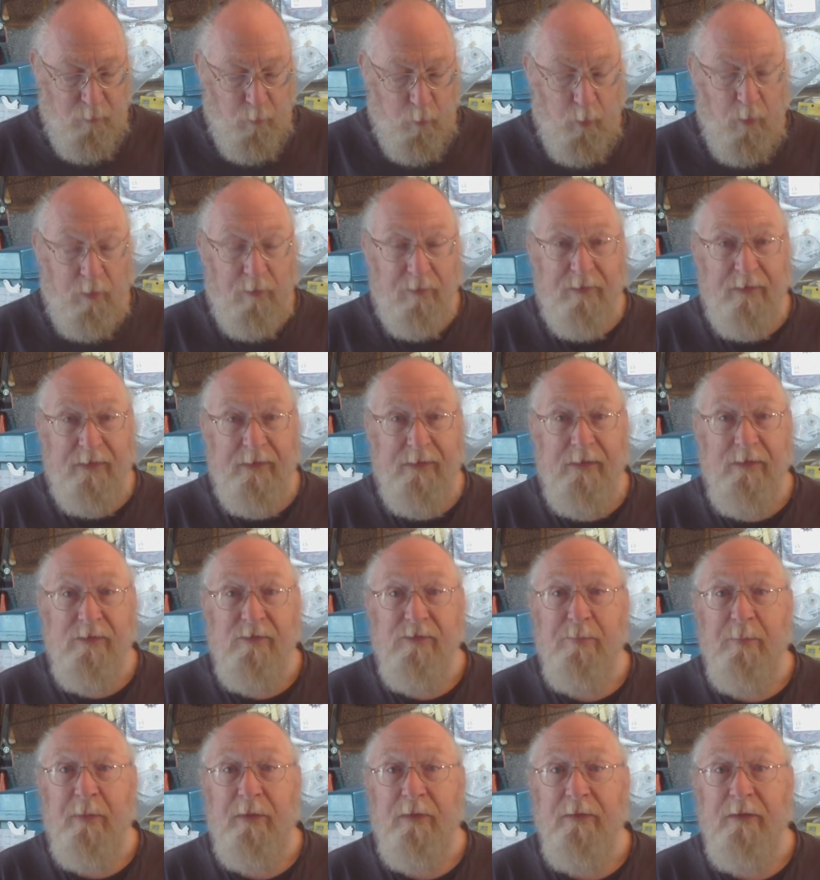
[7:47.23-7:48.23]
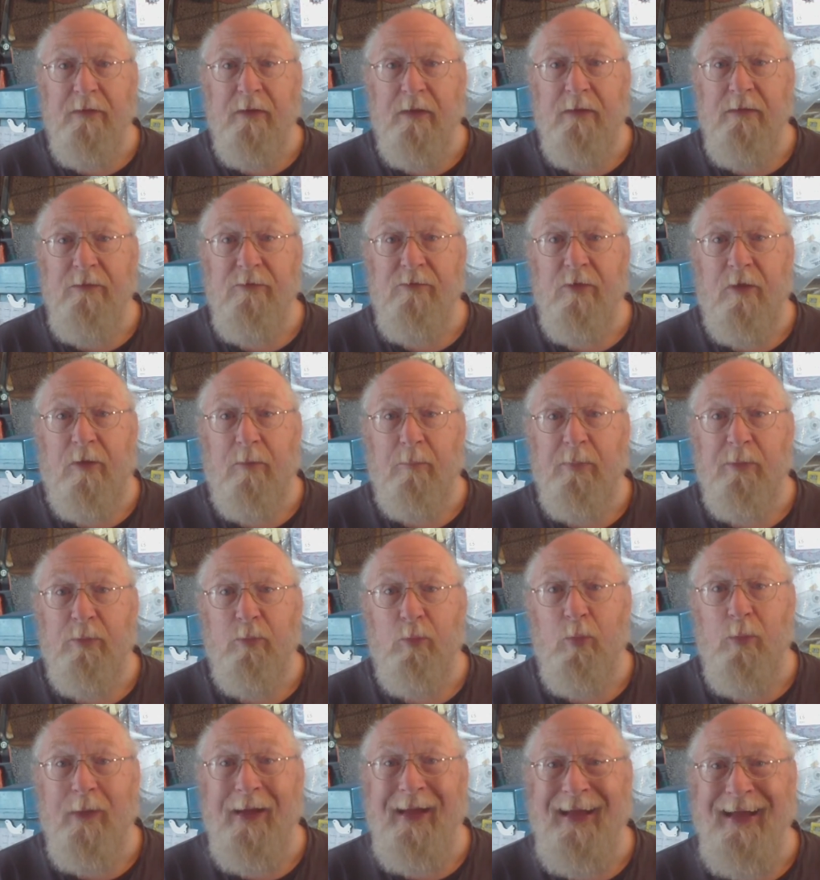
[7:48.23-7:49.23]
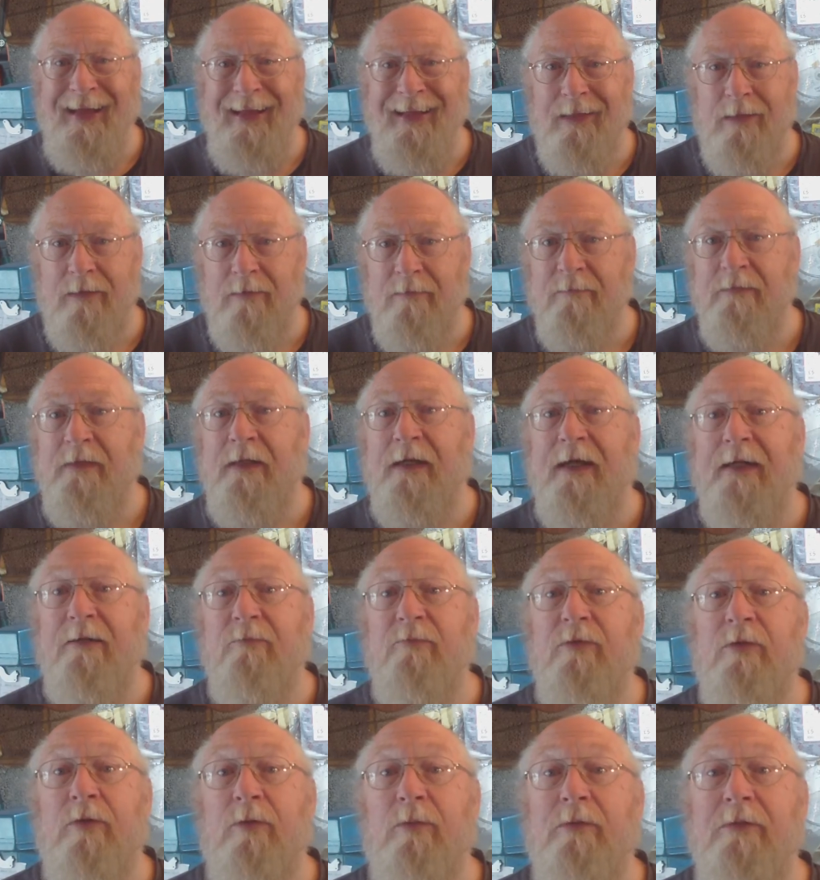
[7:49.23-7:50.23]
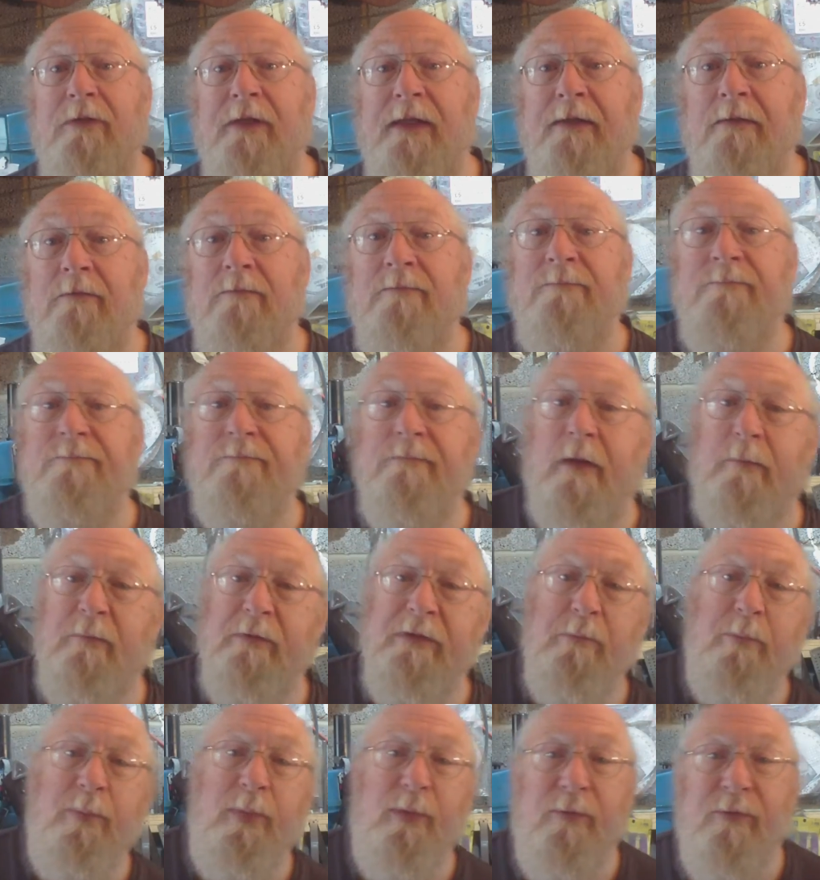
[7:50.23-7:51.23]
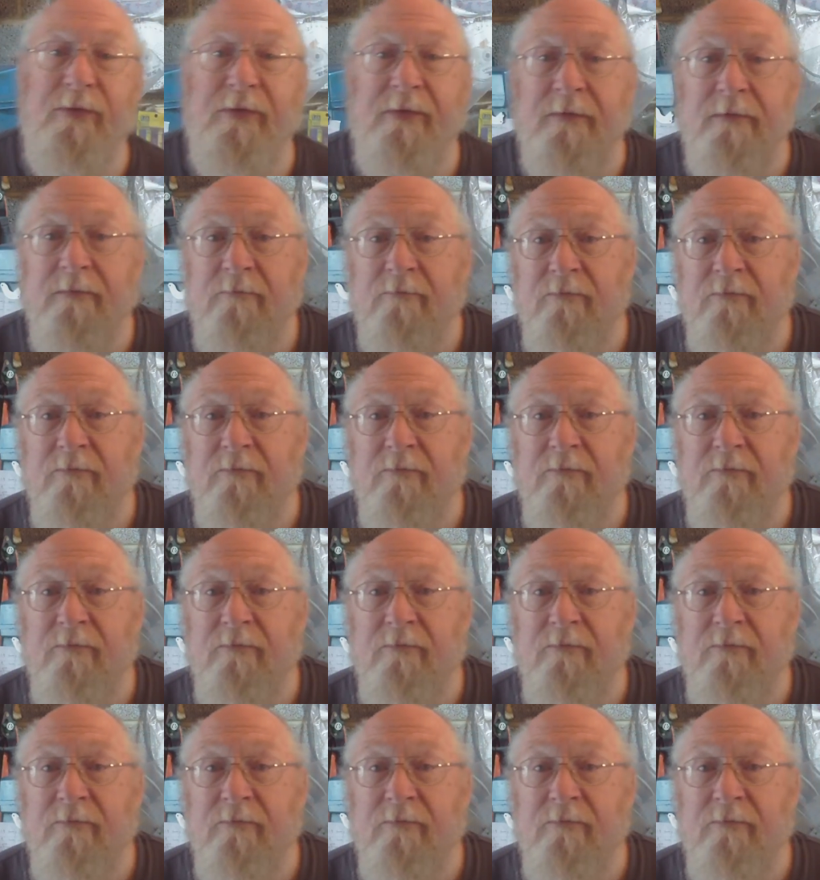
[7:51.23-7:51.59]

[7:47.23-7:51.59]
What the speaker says: What is my day job? Well, I haven't got one now. I'm unemployed.